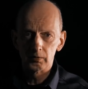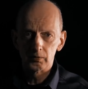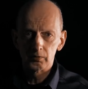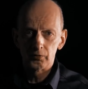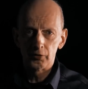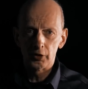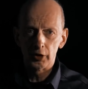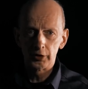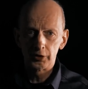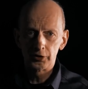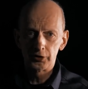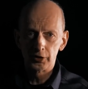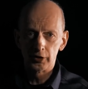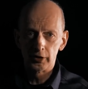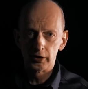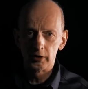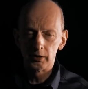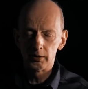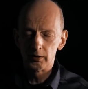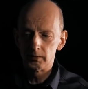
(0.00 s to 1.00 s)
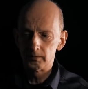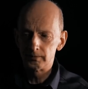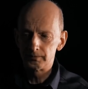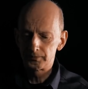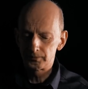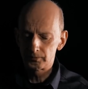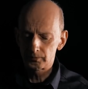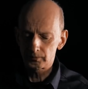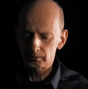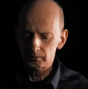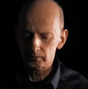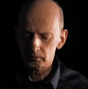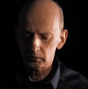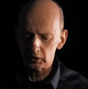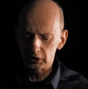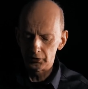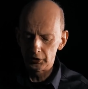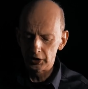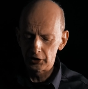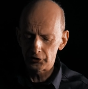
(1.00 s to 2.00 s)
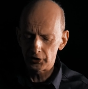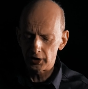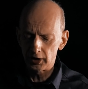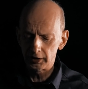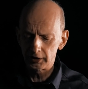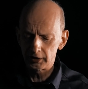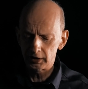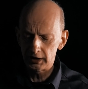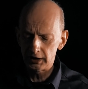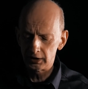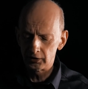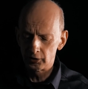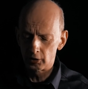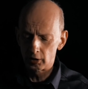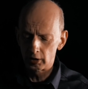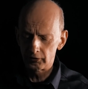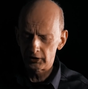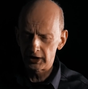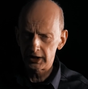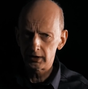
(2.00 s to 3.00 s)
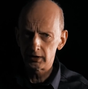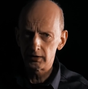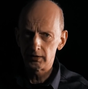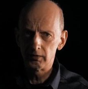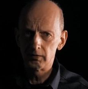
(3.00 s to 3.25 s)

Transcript: furniture design in Norway.